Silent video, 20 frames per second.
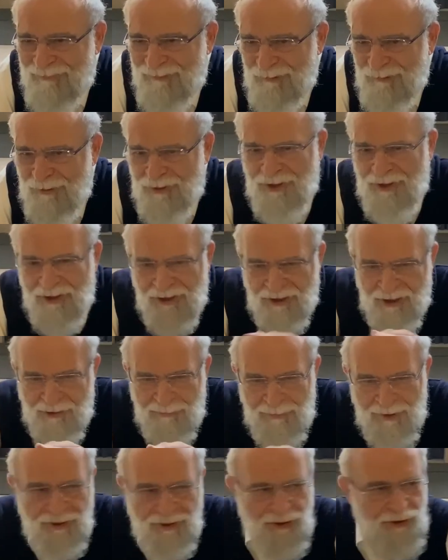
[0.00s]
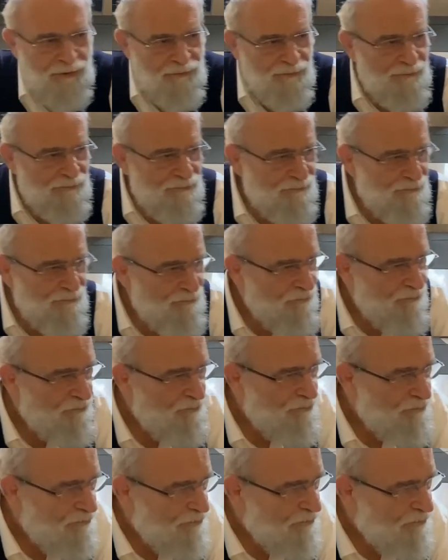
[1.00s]
Who said it's going to be good?
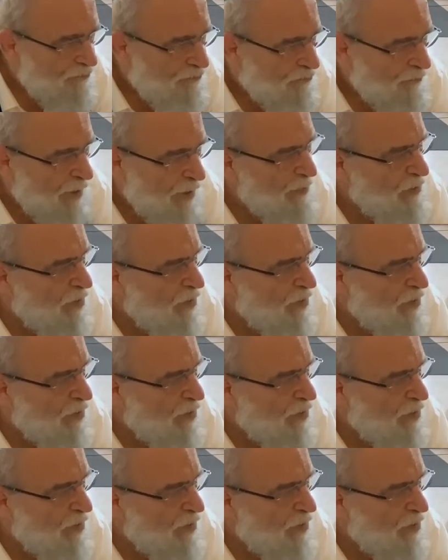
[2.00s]
Maybe it